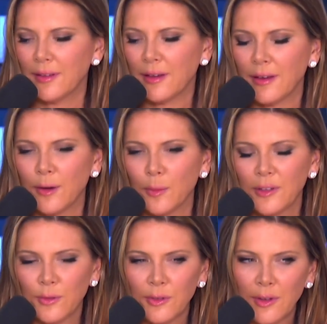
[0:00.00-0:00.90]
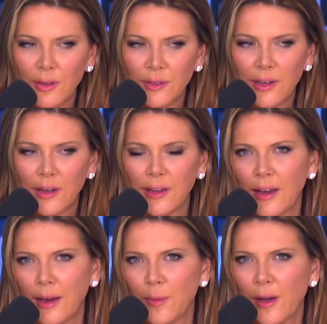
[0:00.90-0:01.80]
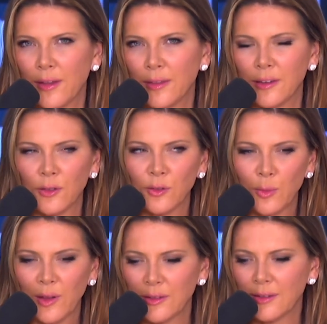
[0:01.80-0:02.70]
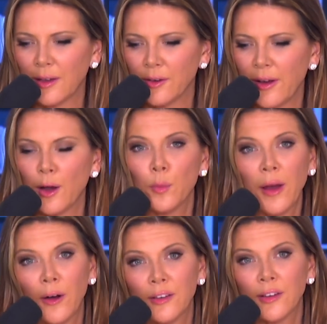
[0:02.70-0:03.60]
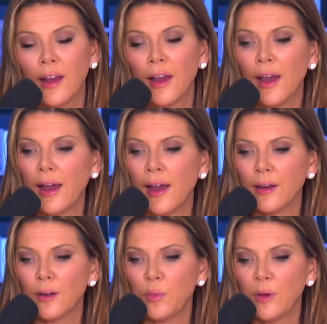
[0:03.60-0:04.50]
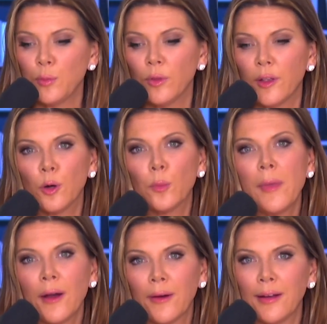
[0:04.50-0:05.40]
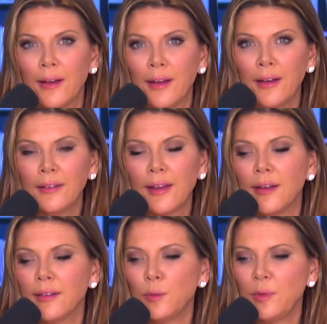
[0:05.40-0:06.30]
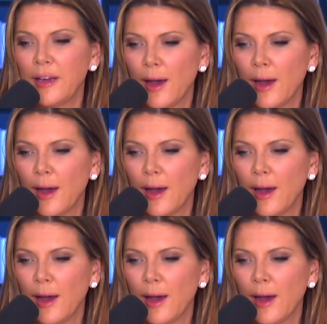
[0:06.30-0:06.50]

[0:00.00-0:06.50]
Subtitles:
thing here because there's another study that came out. I think I told you about this the other day on marriage. And people that are married tend to be